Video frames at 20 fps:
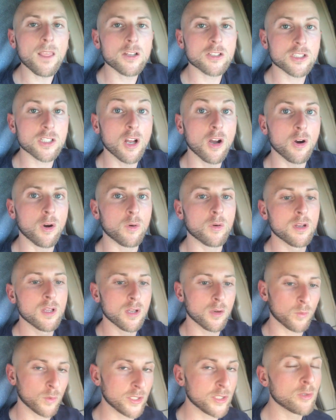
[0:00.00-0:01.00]
So
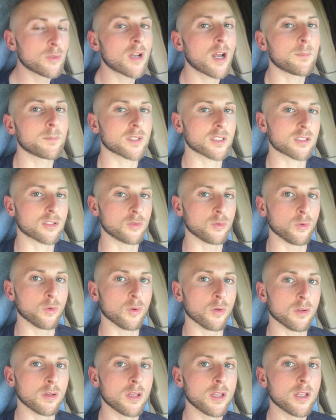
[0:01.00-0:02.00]
when you come to
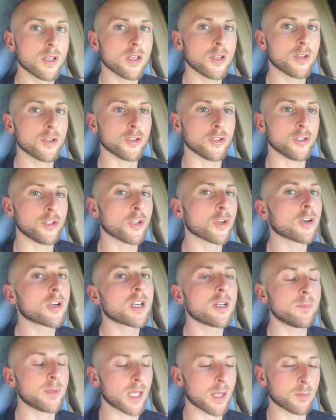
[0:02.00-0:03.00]
school, you're
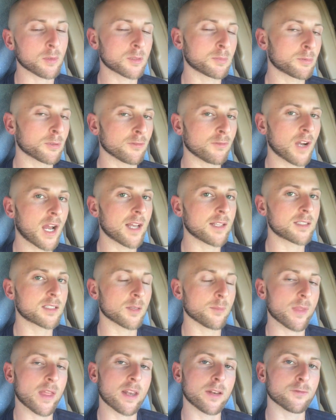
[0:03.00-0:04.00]
going to be able to provide
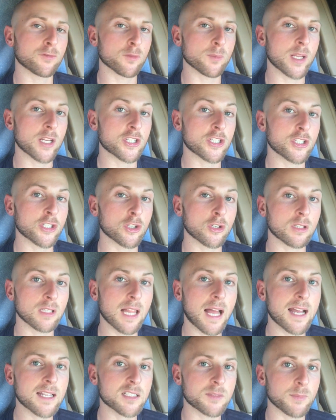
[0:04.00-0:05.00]
some of that information to your
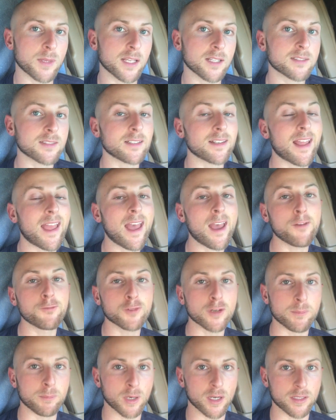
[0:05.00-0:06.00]
classmates, and
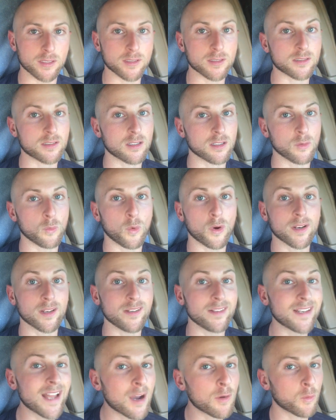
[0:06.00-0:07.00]
everybody is going to want to
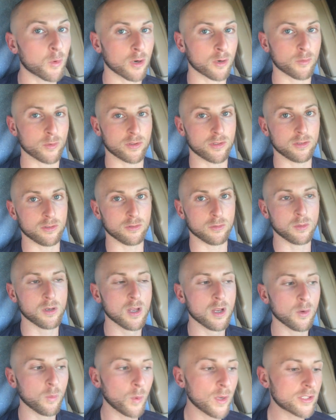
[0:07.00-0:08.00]
network with you,
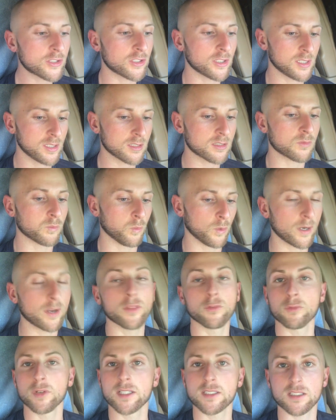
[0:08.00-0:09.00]
which is one
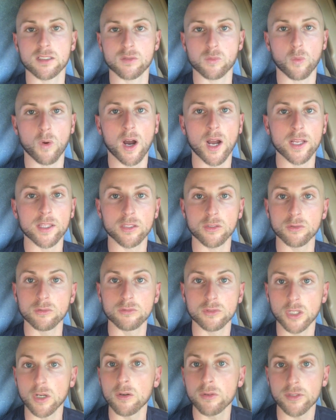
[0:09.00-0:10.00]
of the reasons why you
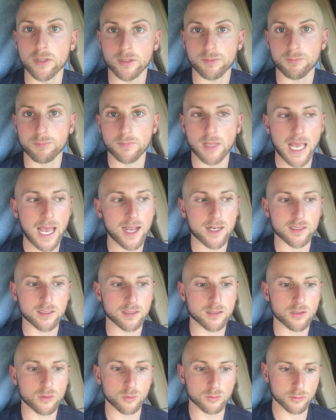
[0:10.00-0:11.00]
go to
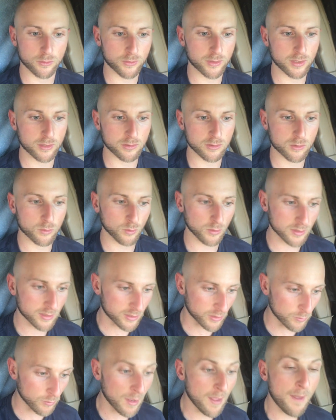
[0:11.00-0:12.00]
acting school or theater school, is
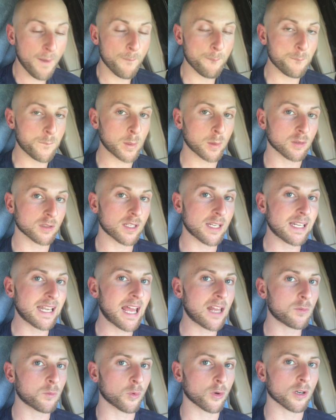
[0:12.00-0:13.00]
to build a
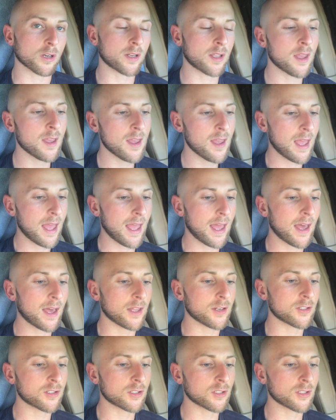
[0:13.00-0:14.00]
network.
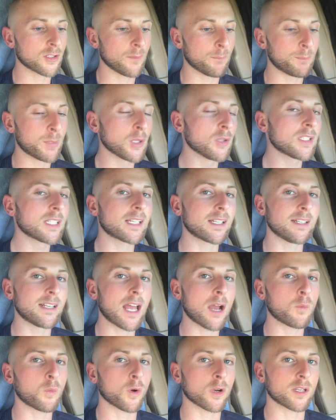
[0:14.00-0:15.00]
And building a
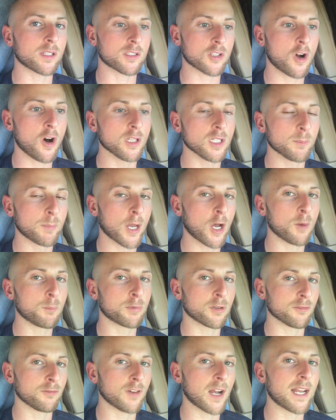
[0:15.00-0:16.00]
network, it's all about
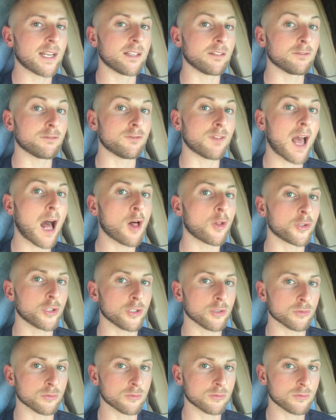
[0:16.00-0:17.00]
providing
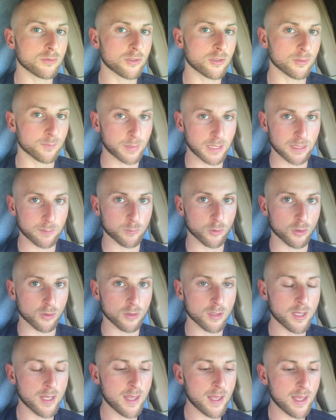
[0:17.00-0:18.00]
value to
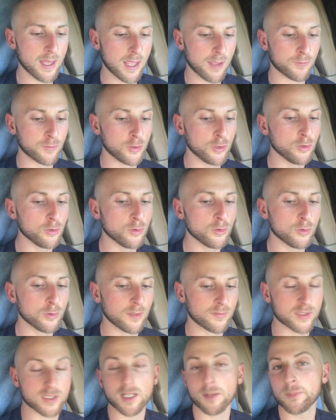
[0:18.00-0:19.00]
people.
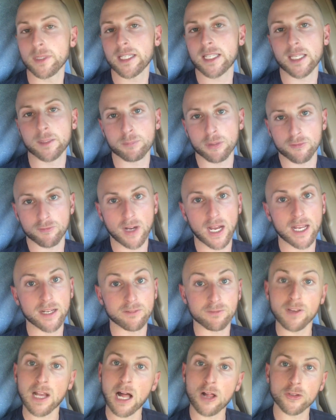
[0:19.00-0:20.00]
If somebody can
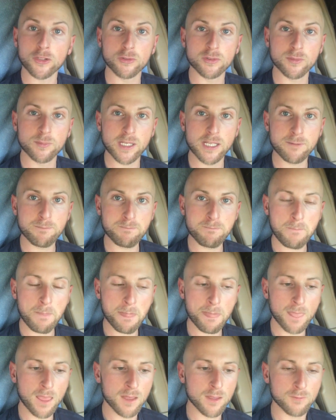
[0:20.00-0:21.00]
provide value to me,
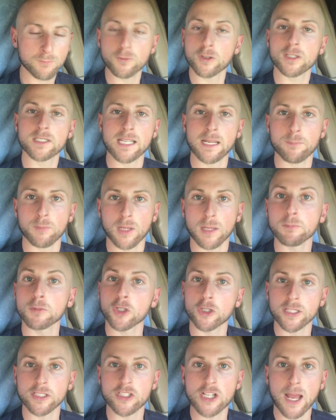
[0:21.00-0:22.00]
for example, I'm
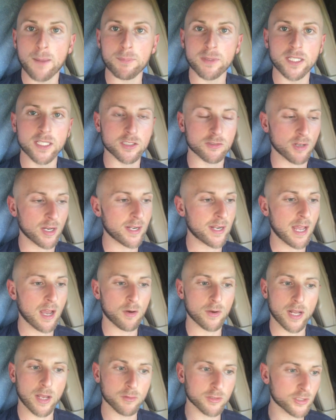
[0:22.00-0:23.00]
learning Japanese right
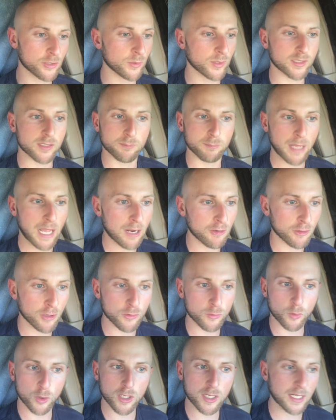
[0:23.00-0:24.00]
now, and I was doing some
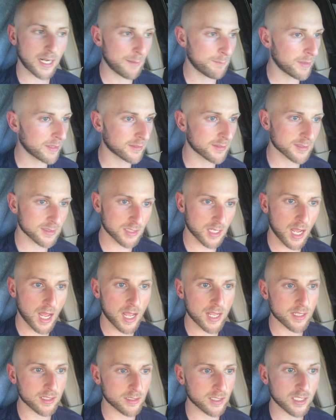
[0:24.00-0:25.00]
background work, and I met this
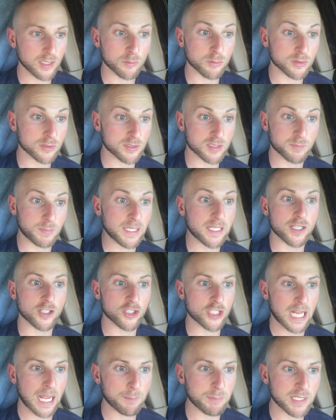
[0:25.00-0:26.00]
guy, and he was
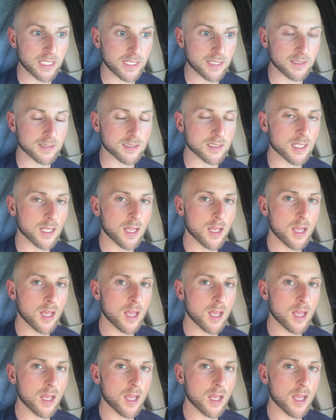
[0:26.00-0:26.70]
speaking Japanese.